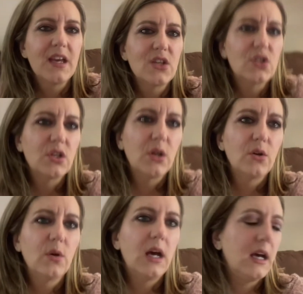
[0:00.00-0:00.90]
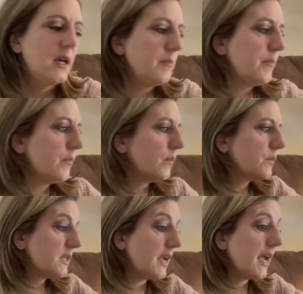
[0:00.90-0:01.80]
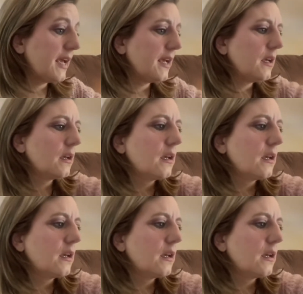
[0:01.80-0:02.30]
So um, today